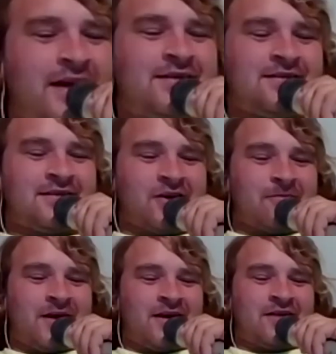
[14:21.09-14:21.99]
I dislike
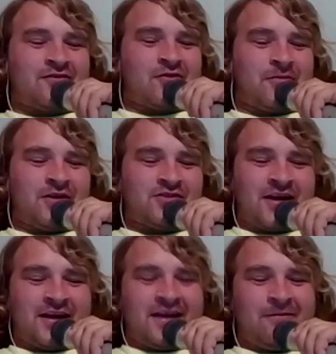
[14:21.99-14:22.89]
mayonnaise so much
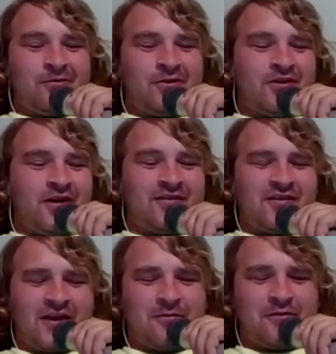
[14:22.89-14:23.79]
I can't put it on a
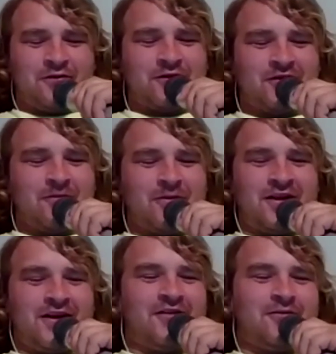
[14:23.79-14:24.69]
sandwich for
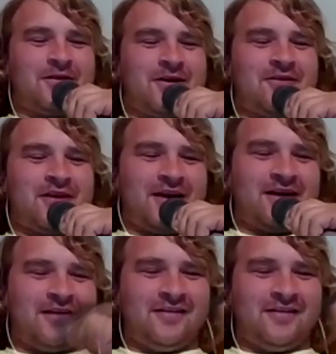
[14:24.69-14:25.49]
somebody else without gagging.